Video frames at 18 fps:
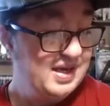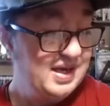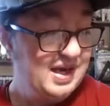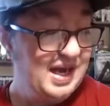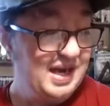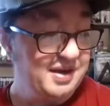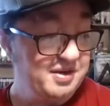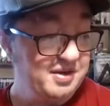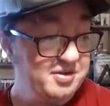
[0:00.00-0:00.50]

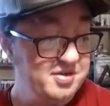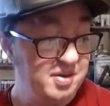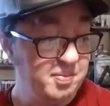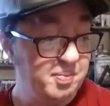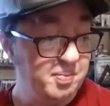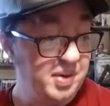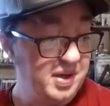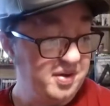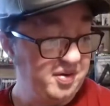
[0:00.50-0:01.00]
how to use
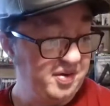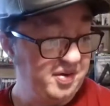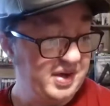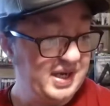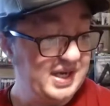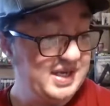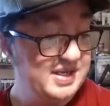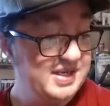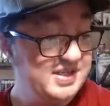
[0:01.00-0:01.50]

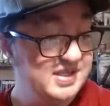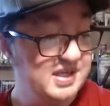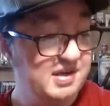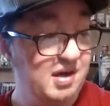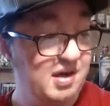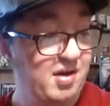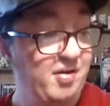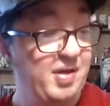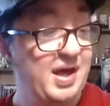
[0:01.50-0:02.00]
abilities and
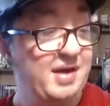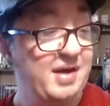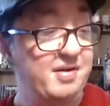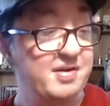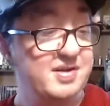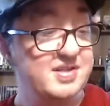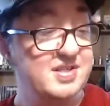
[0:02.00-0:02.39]
all that good